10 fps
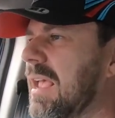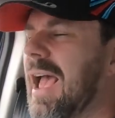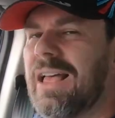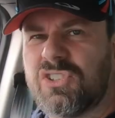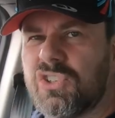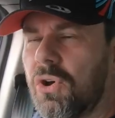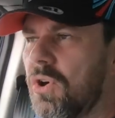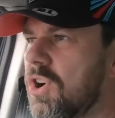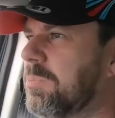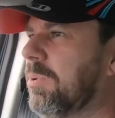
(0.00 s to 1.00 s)
has
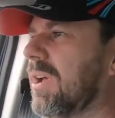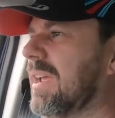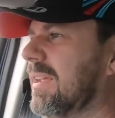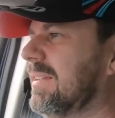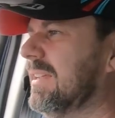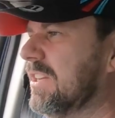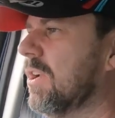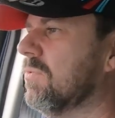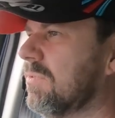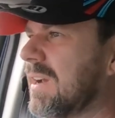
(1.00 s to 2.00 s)
torque, but you're
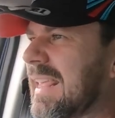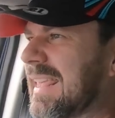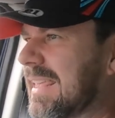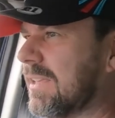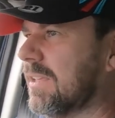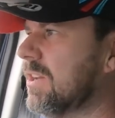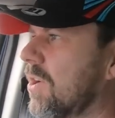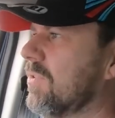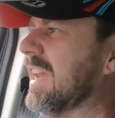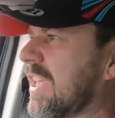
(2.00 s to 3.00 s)
not really
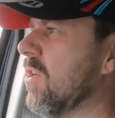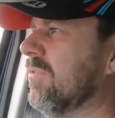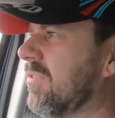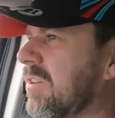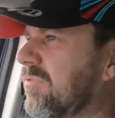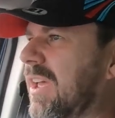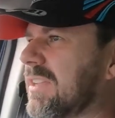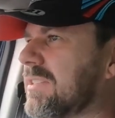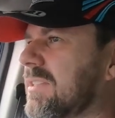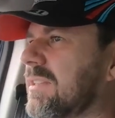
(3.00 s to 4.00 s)
going very
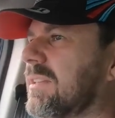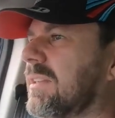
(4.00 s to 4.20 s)
fast.